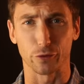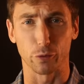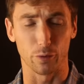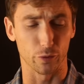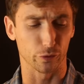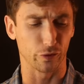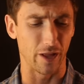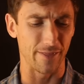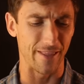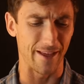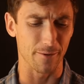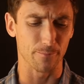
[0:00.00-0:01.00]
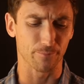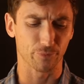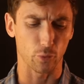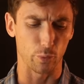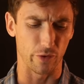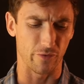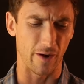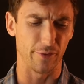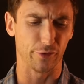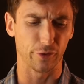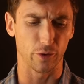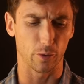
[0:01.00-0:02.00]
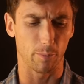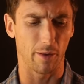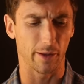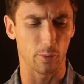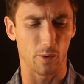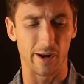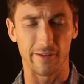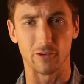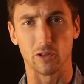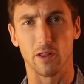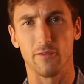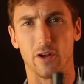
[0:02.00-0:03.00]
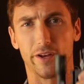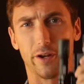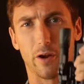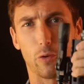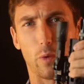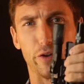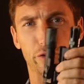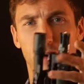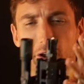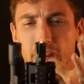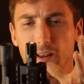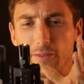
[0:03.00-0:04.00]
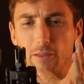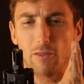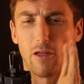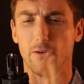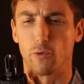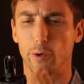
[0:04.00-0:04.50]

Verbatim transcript: so understand that when you're firing the thing, you're probably gonna wanna have a glove on here, otherwise you're not gonna get the love.